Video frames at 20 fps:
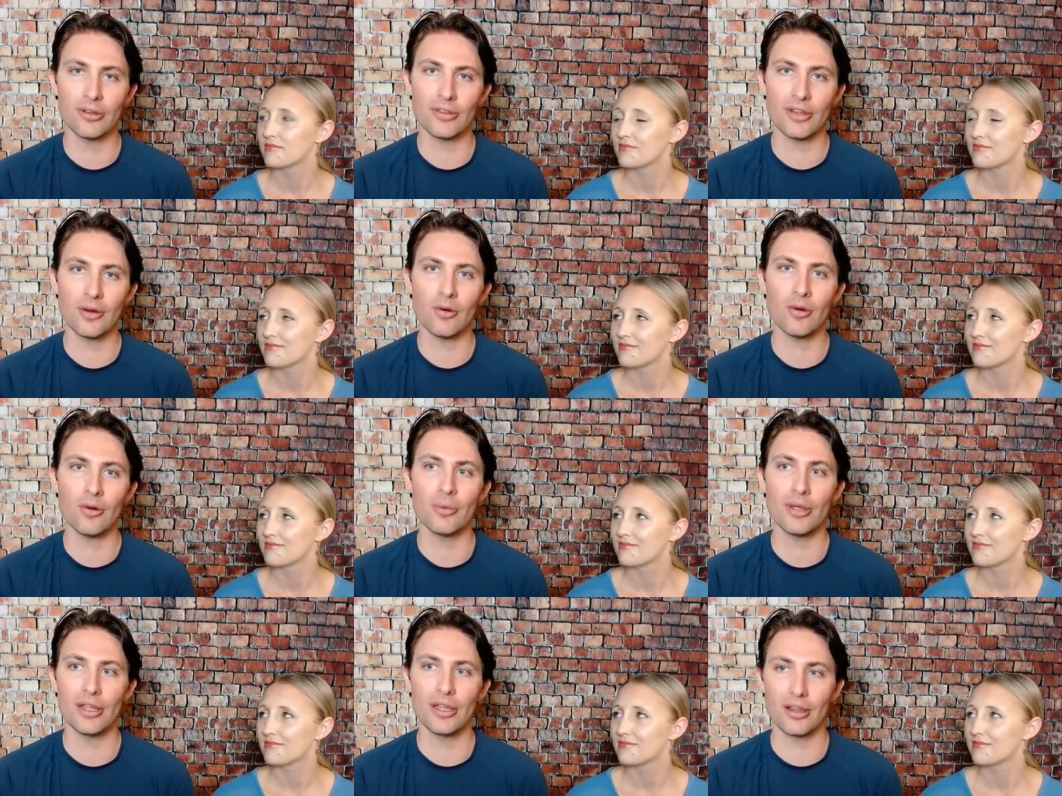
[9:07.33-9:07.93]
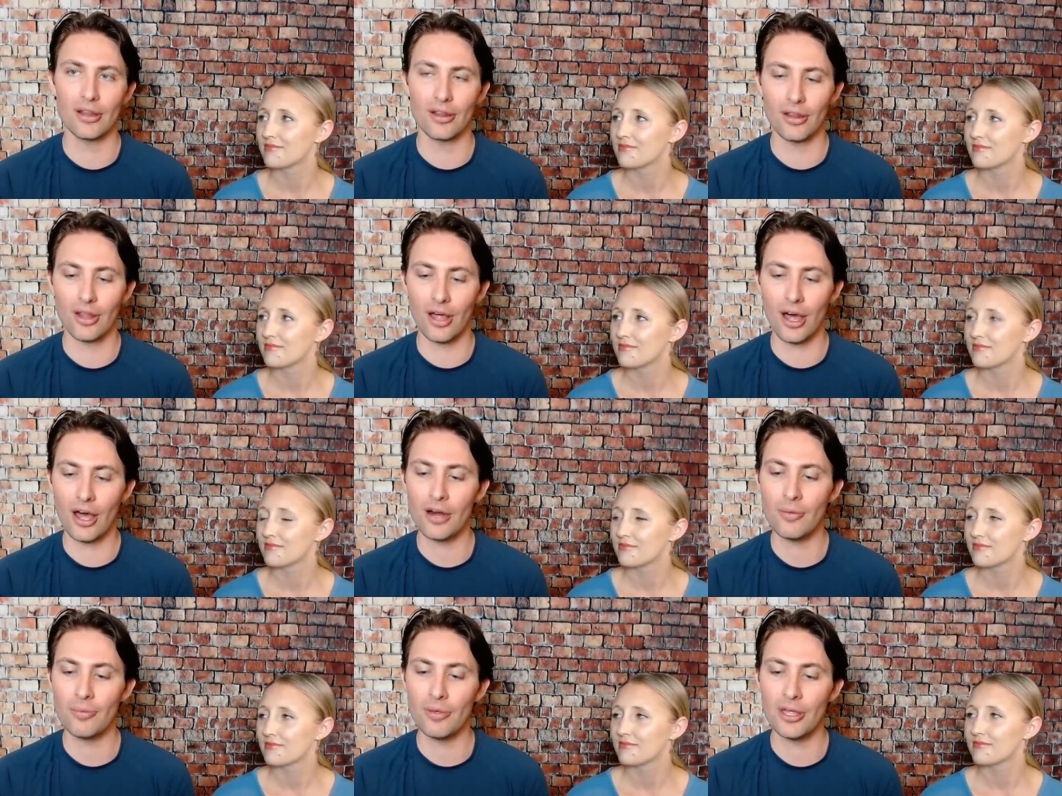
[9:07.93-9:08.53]
Speaker 1: there will be a
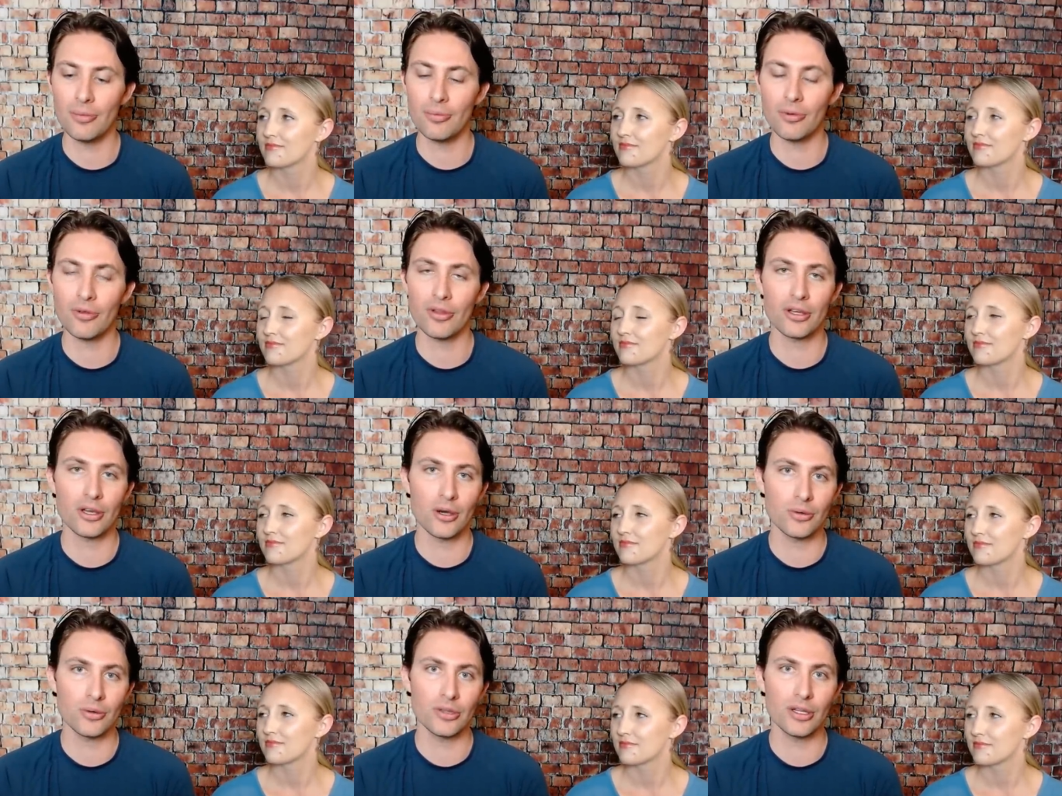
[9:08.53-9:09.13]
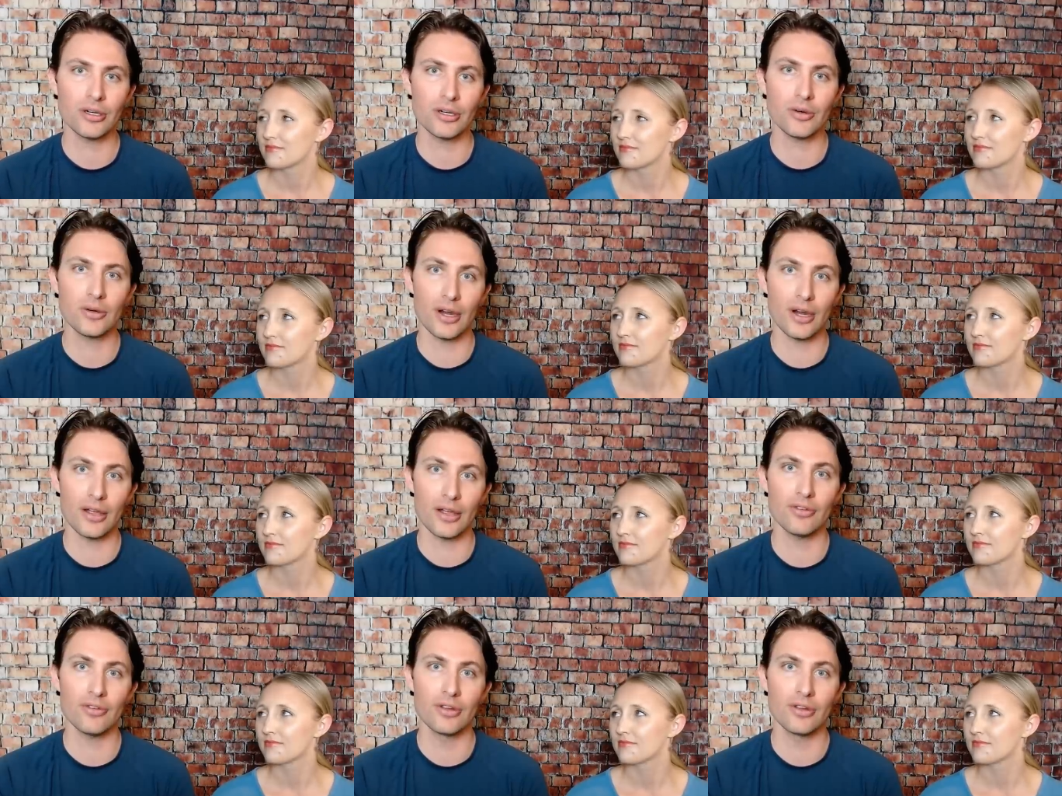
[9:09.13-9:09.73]
lot of people that go to their
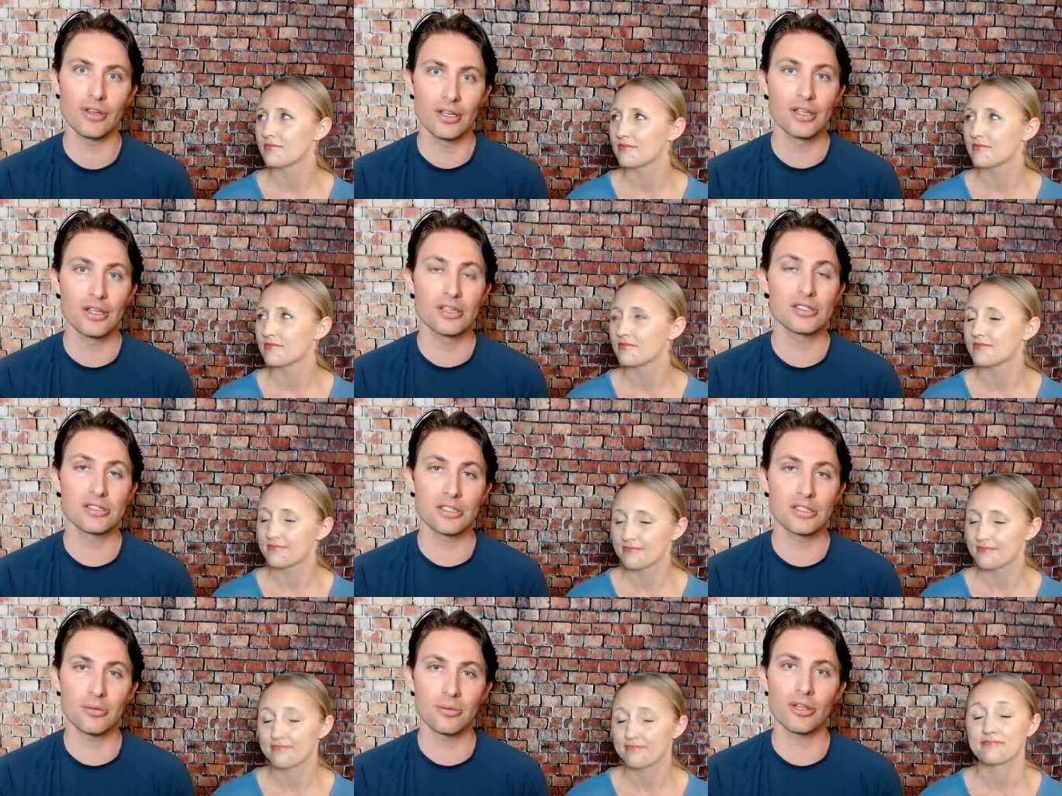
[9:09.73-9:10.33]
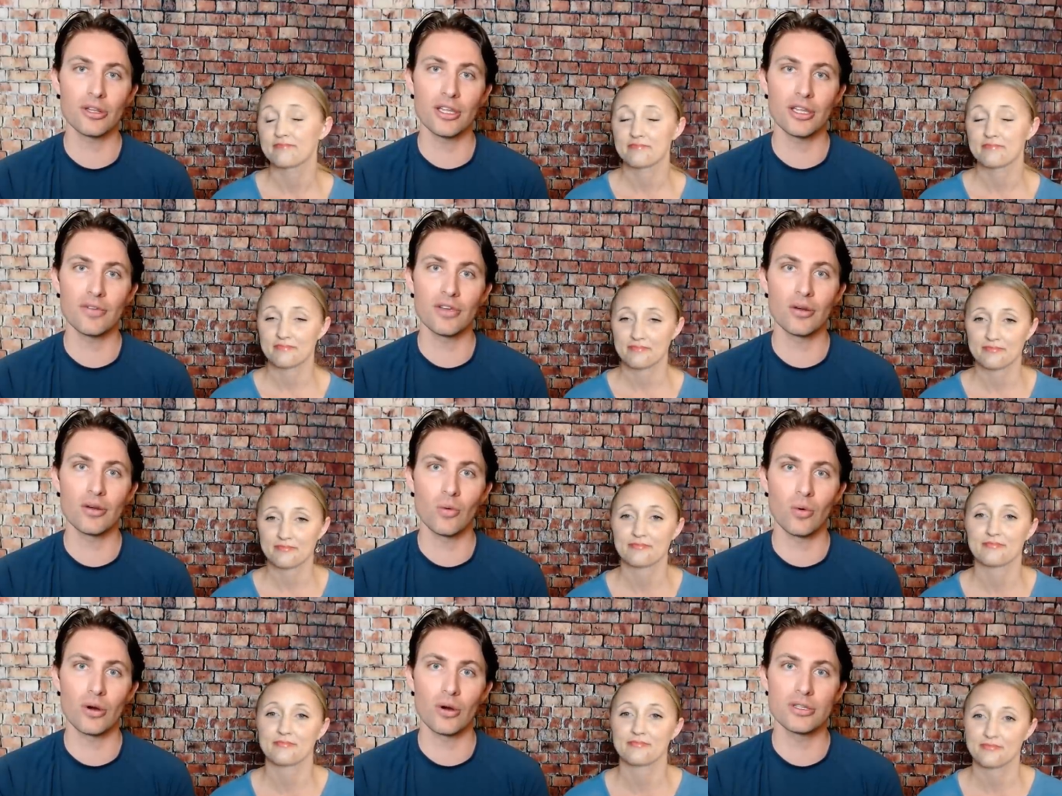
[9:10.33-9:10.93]
grave still believing
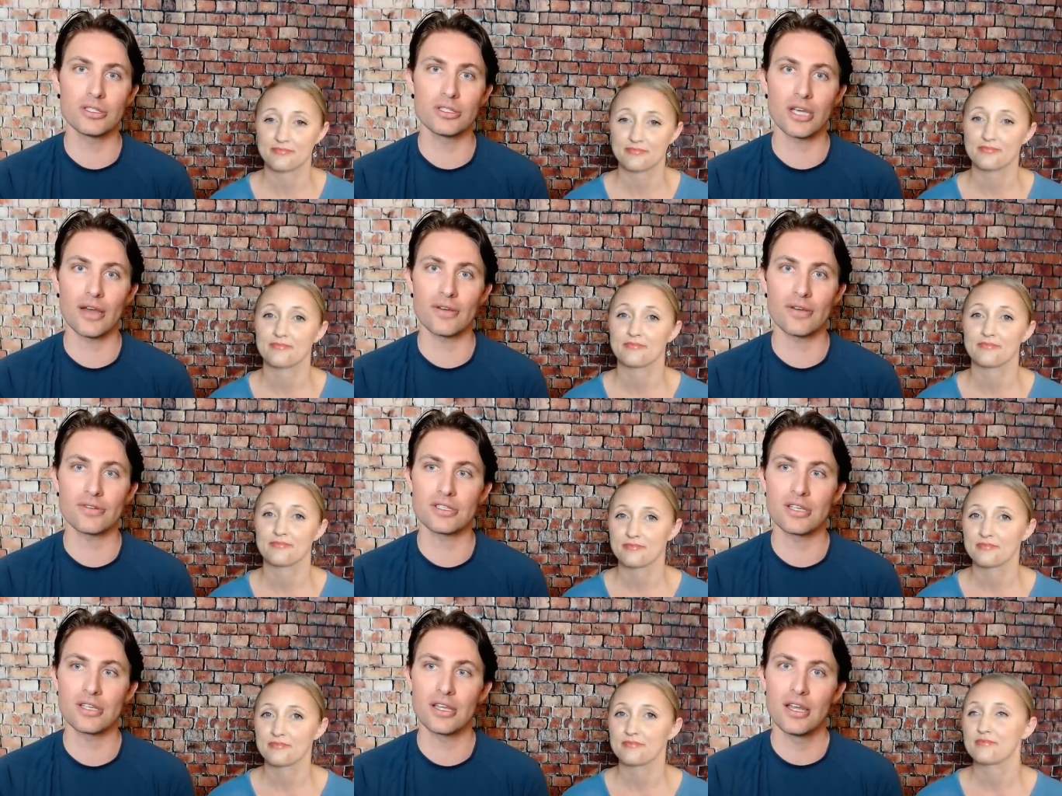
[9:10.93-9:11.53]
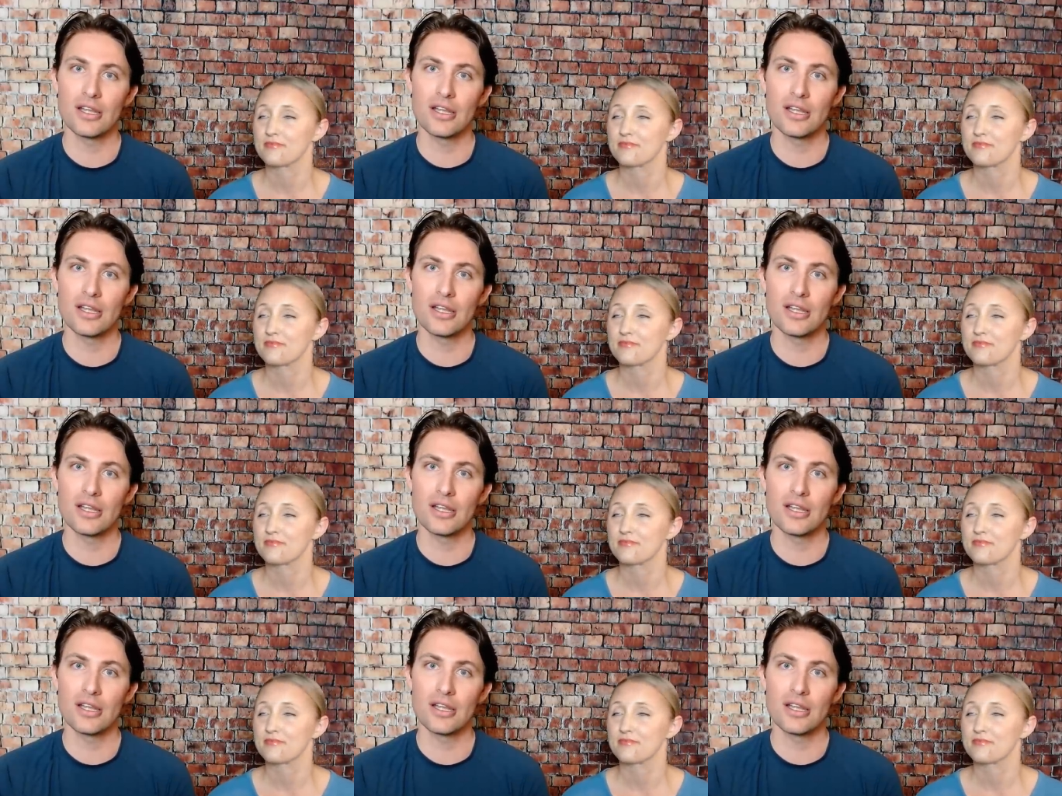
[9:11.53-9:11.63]
in Warren Jeffs,